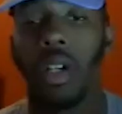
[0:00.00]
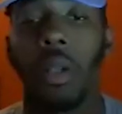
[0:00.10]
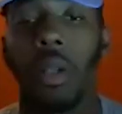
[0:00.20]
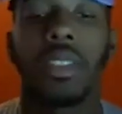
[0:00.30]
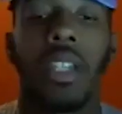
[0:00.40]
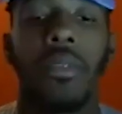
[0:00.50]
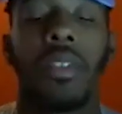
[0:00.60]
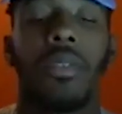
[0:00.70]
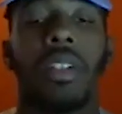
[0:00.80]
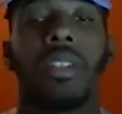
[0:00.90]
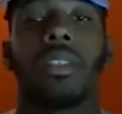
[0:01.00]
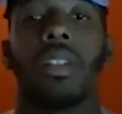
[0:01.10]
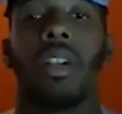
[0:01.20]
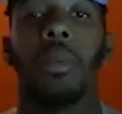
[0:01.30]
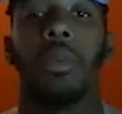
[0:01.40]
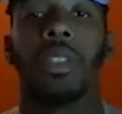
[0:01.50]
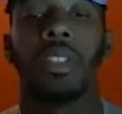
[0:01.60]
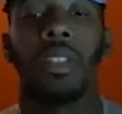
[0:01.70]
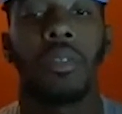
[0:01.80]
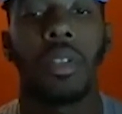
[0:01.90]
I'm Tavier Frank,
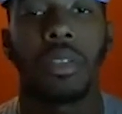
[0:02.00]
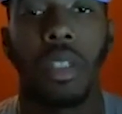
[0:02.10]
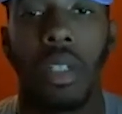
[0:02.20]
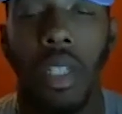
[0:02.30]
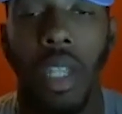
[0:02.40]
originally from Hunt